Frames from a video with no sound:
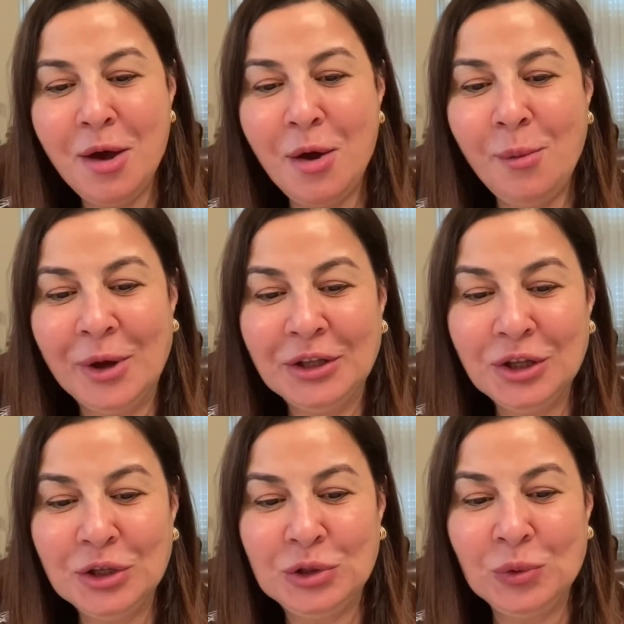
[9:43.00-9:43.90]

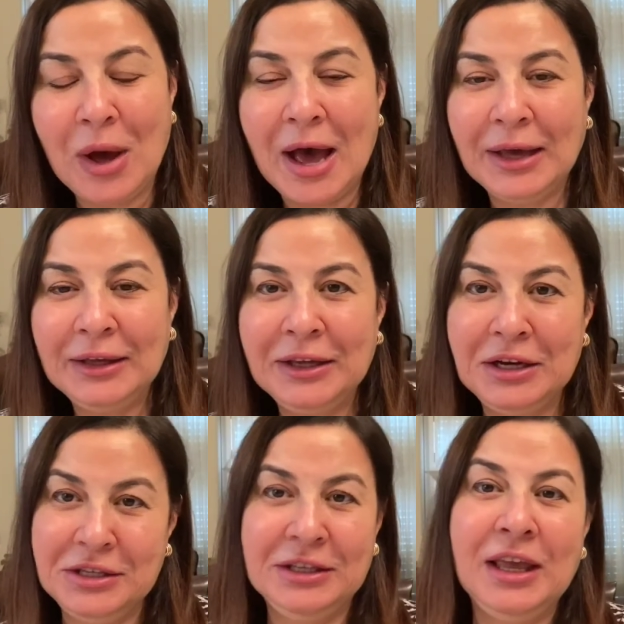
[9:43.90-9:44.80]
But do I
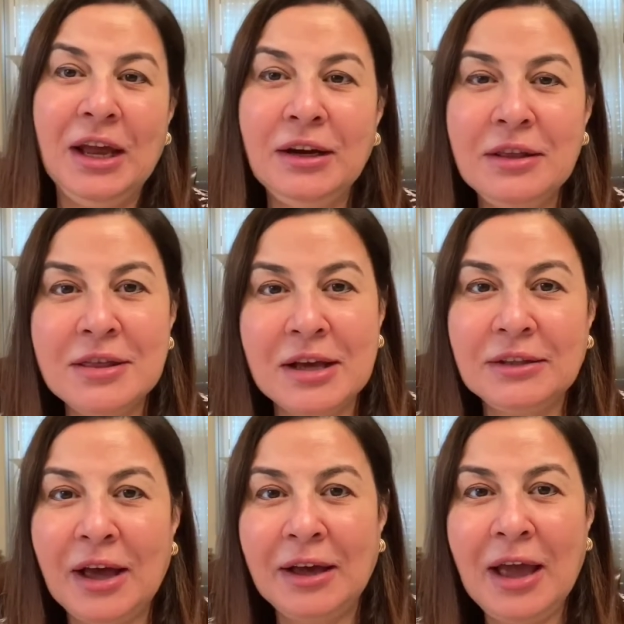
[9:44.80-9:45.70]
get scared
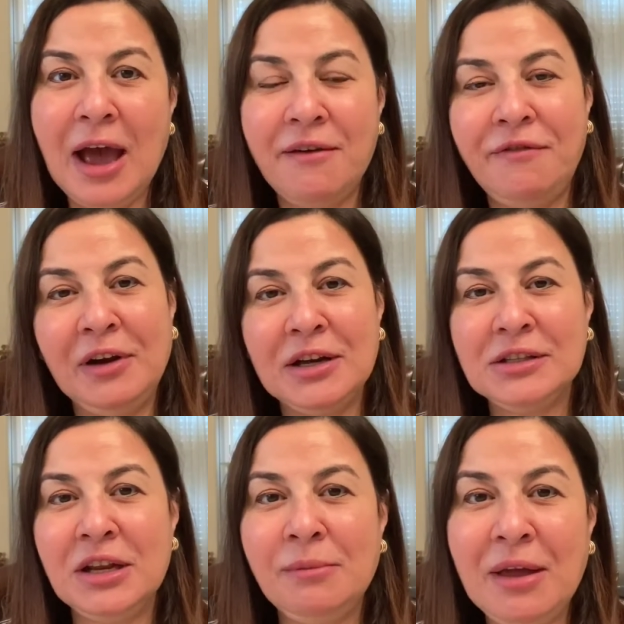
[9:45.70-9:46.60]
that I have
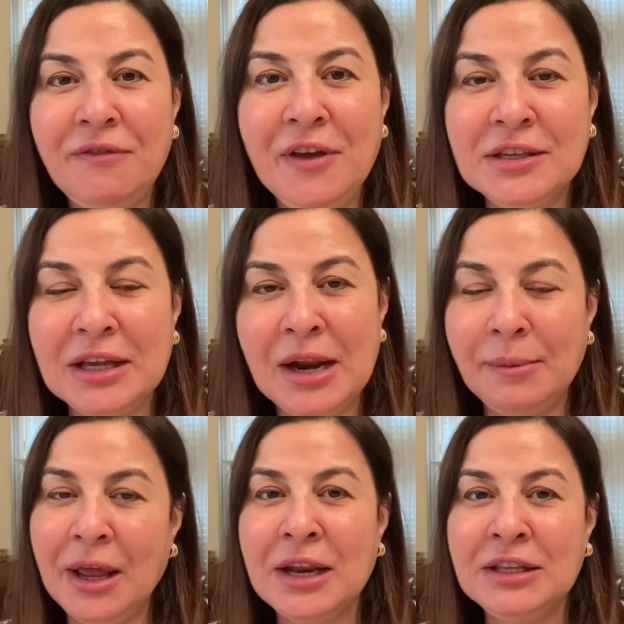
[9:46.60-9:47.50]
fillers in my face and
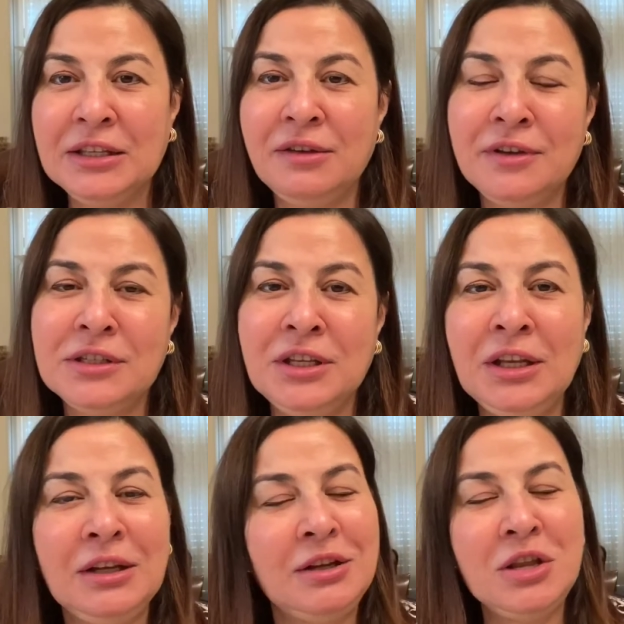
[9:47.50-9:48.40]
I'm not gonna take the
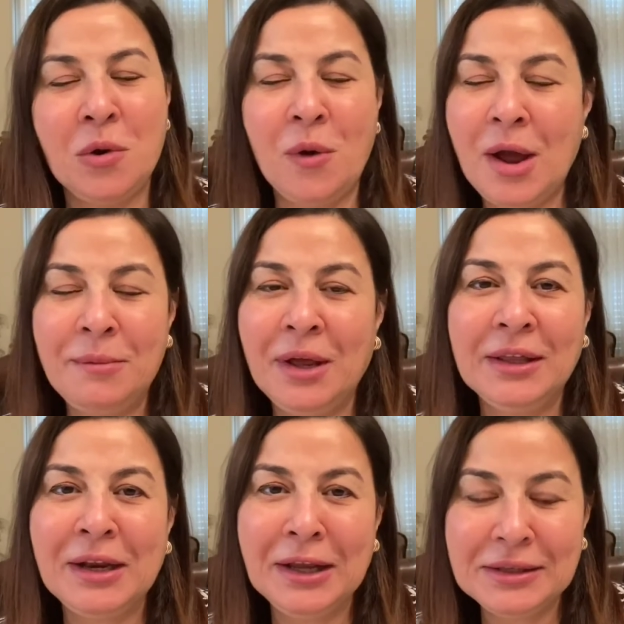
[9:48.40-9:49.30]
vaccine? No, I'm not
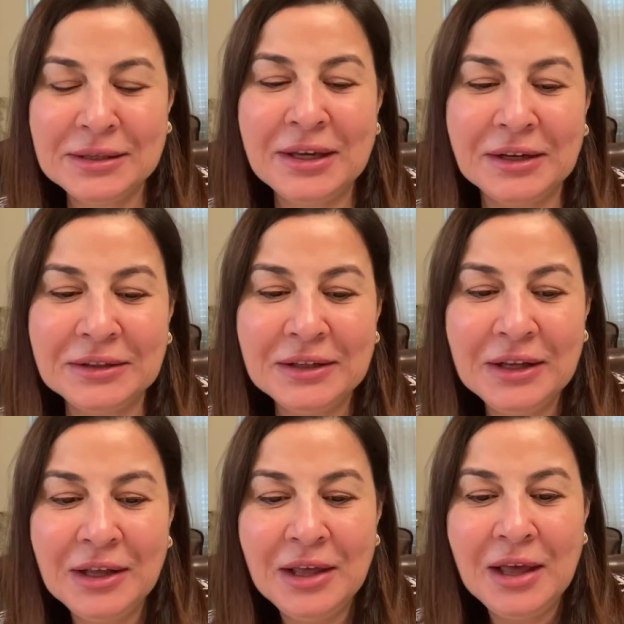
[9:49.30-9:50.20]
gonna get scared.
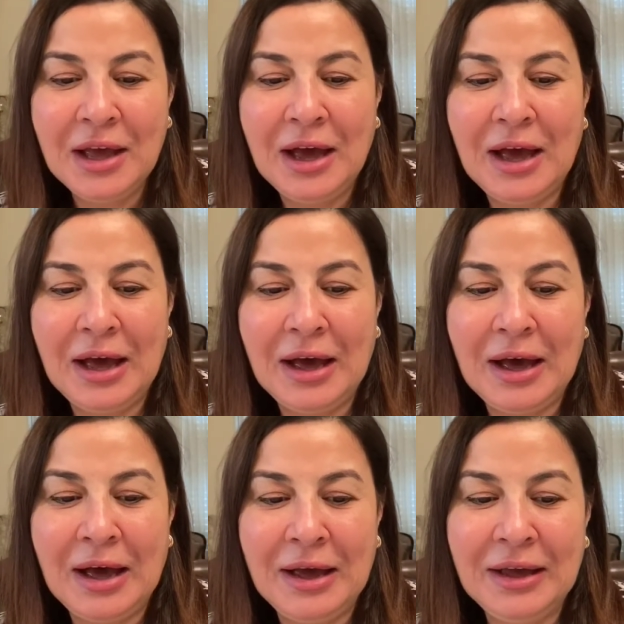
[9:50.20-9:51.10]

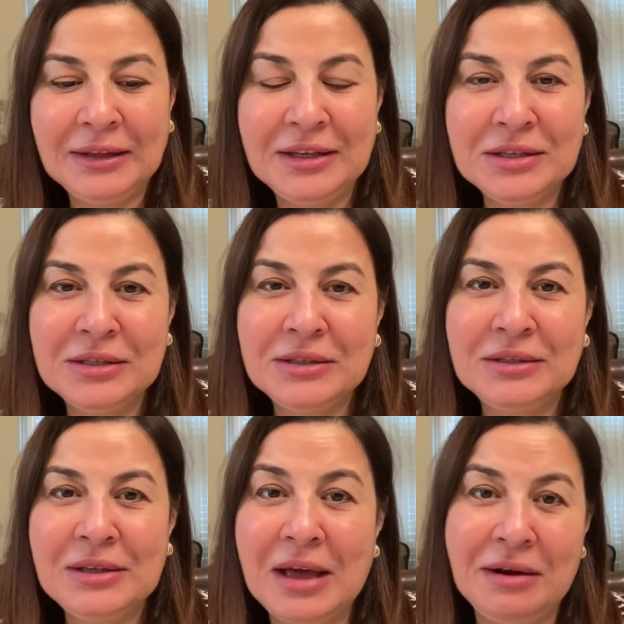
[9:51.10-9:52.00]
It
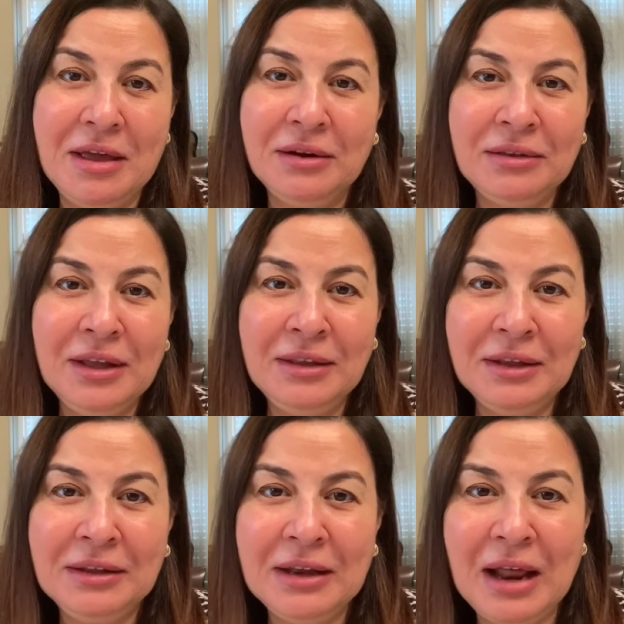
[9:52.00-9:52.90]
is a rare thing
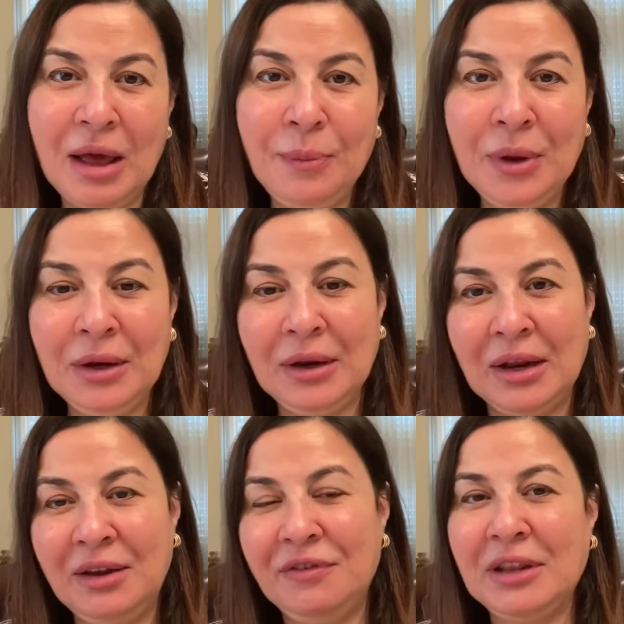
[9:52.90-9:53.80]
that can happen,
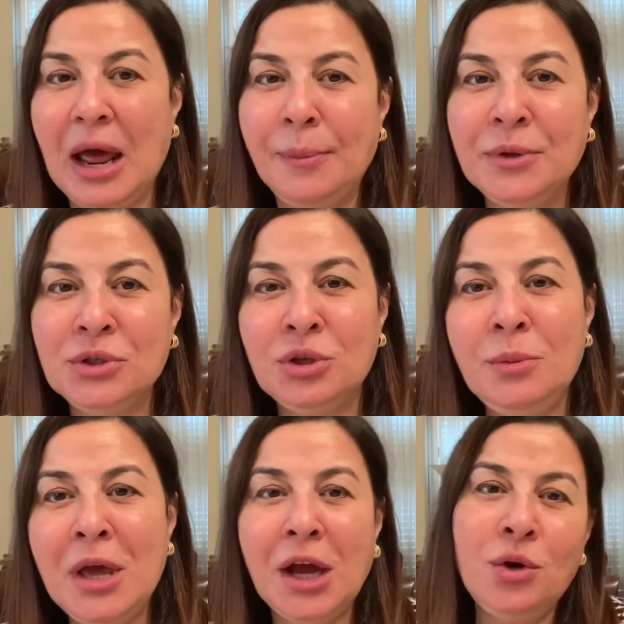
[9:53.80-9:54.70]
and if it happens to
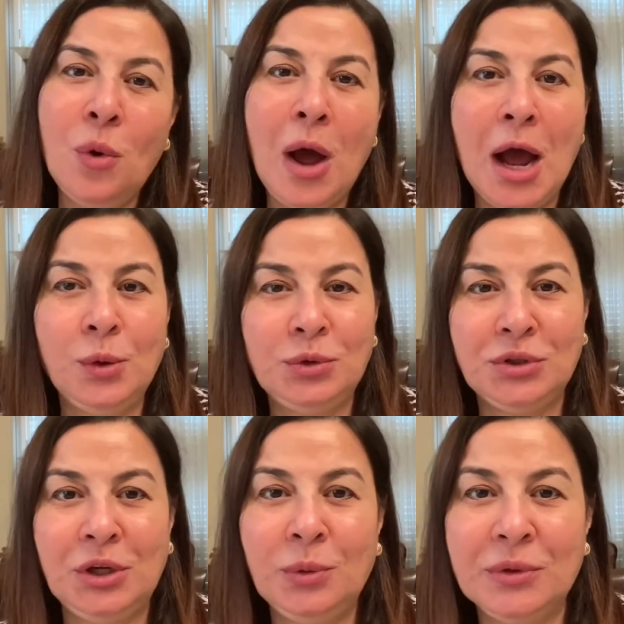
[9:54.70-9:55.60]
me, I know how to
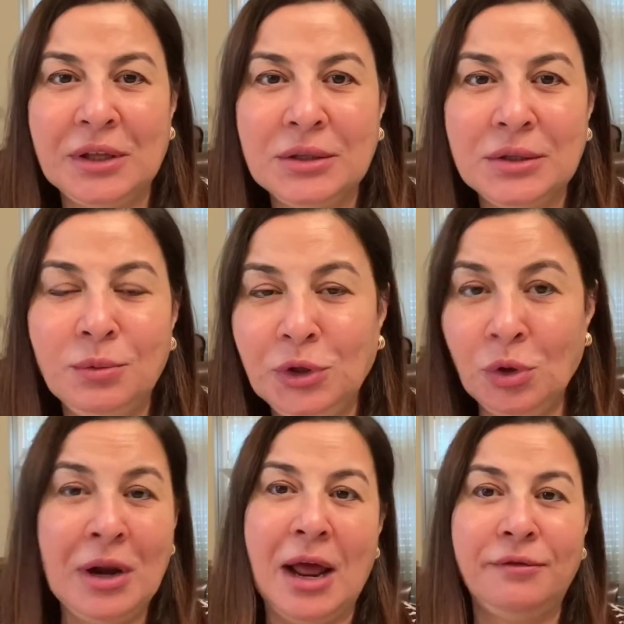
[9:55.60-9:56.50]
deal with it. We
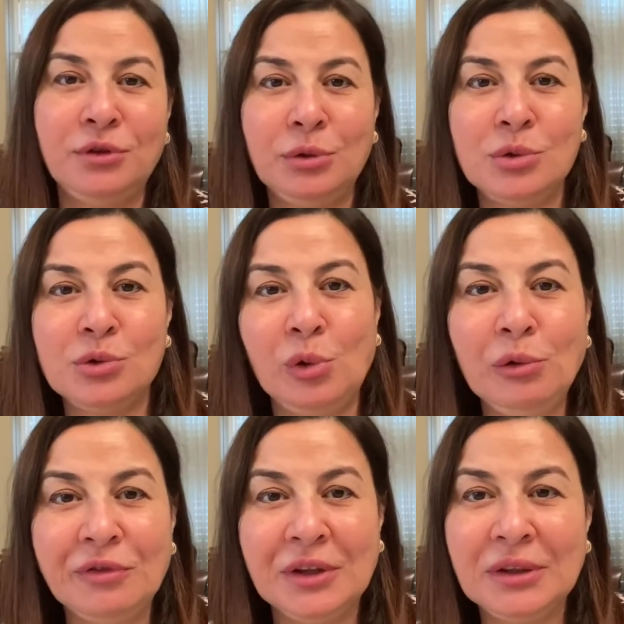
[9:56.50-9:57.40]
don't have to
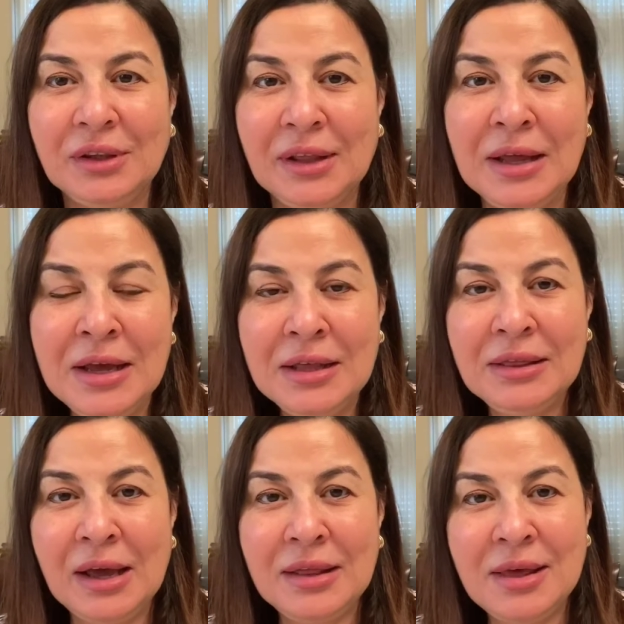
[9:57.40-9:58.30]
dissolve it,
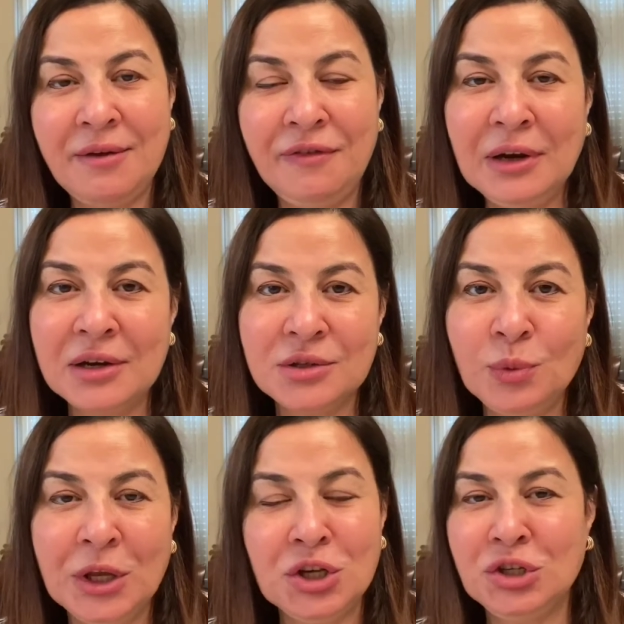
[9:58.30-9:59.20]
the fillers.
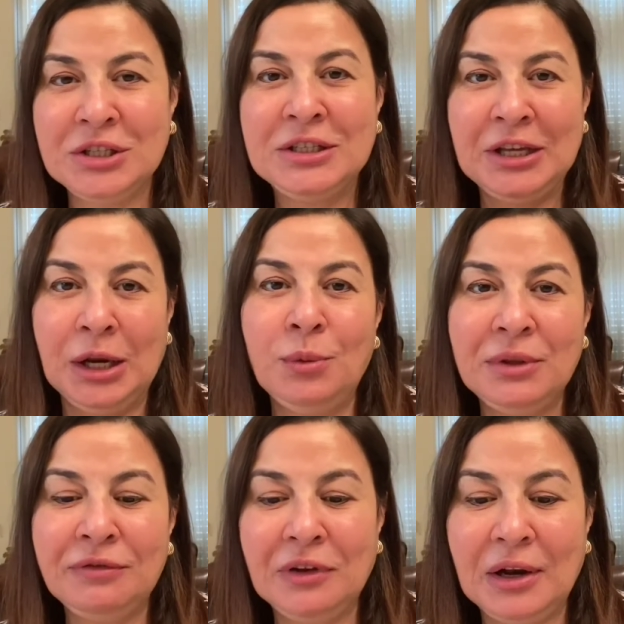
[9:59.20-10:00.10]
We can just deal with
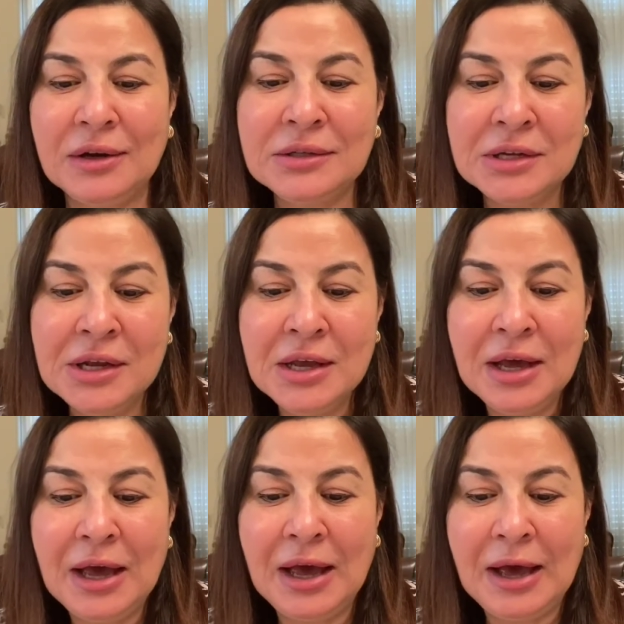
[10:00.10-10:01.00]
the fillers.
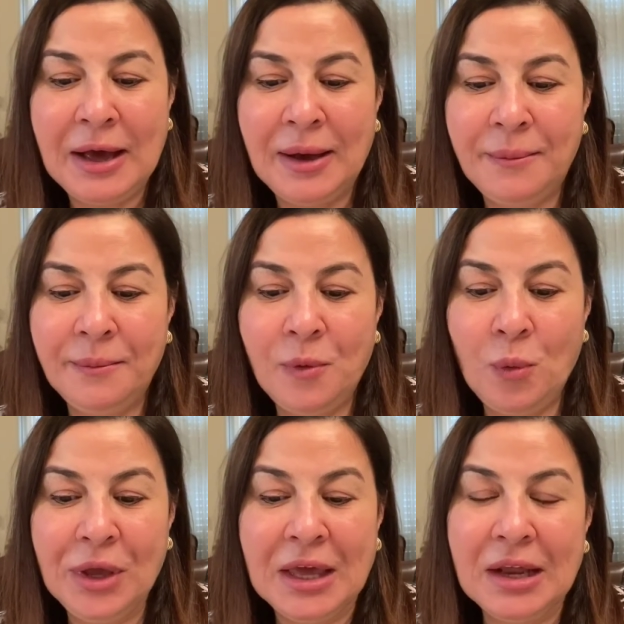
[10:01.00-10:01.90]

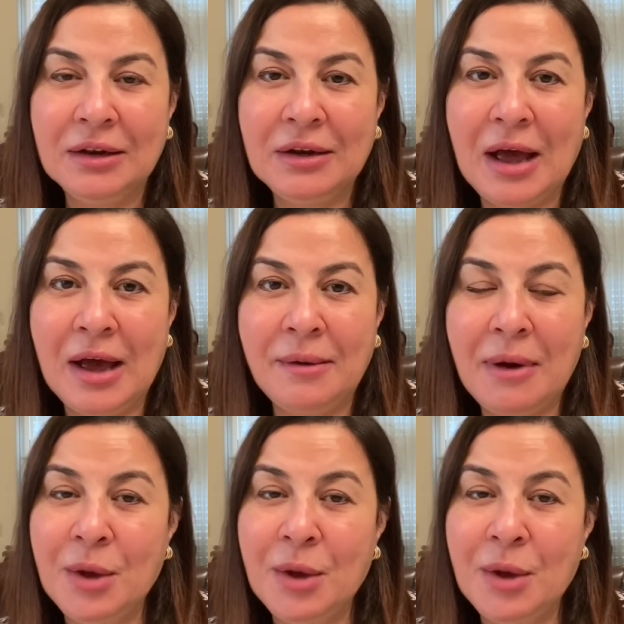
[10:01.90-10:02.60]
We can, I